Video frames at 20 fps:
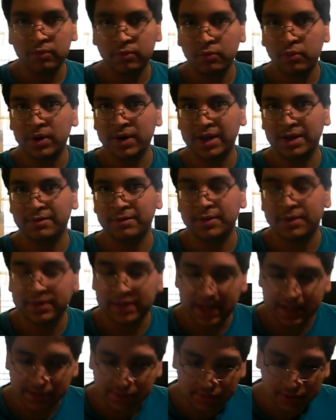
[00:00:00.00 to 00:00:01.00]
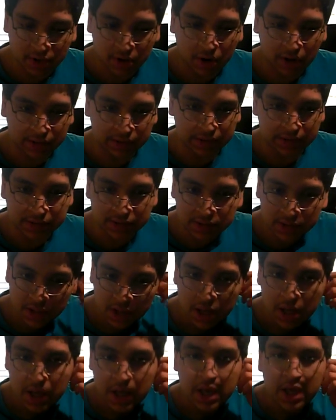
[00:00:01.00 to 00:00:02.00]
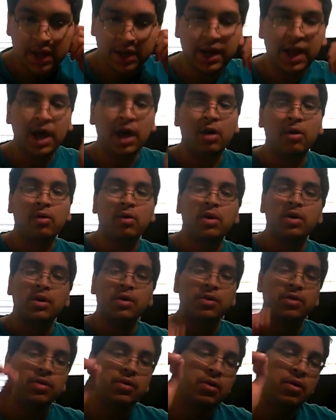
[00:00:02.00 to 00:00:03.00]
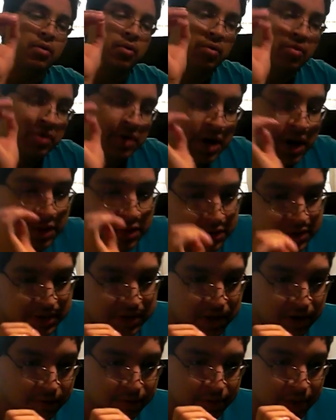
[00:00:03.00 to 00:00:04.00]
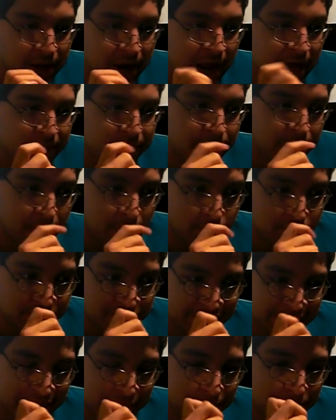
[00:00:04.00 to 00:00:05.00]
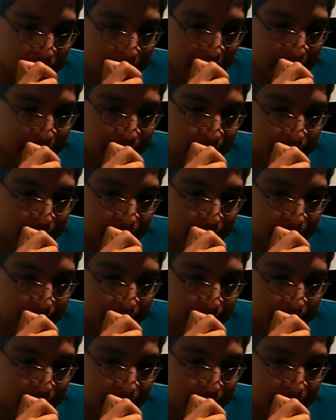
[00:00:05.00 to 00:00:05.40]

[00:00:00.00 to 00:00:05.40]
Whatever. That's regardless. Now, the other stuff that I thought was a little bit...